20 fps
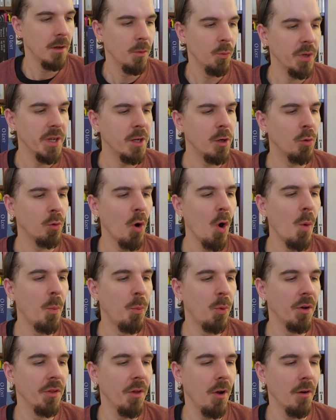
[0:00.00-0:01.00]
"We
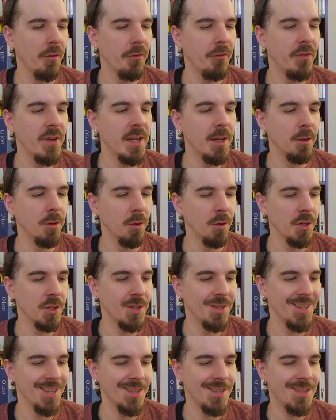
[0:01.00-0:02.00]
grope with our feelers
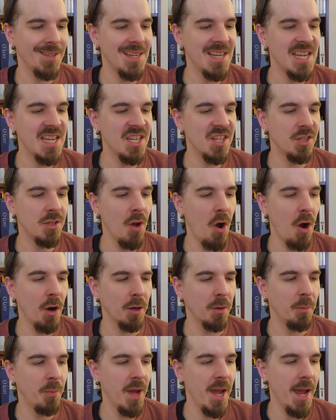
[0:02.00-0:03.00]
in the sea's
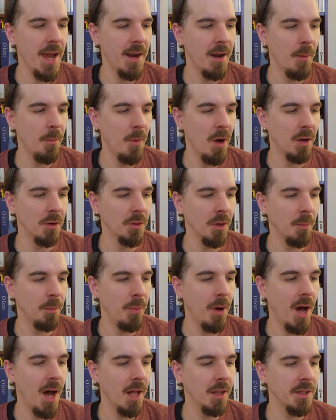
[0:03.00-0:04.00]
dark bed among the
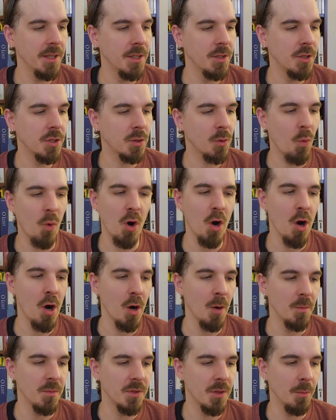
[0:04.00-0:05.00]
polyed
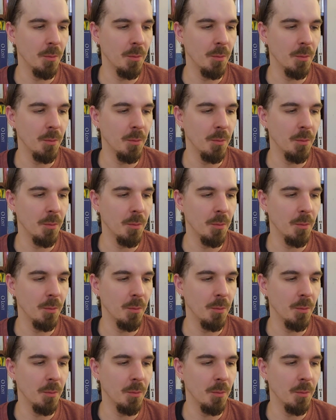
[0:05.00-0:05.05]
squirms,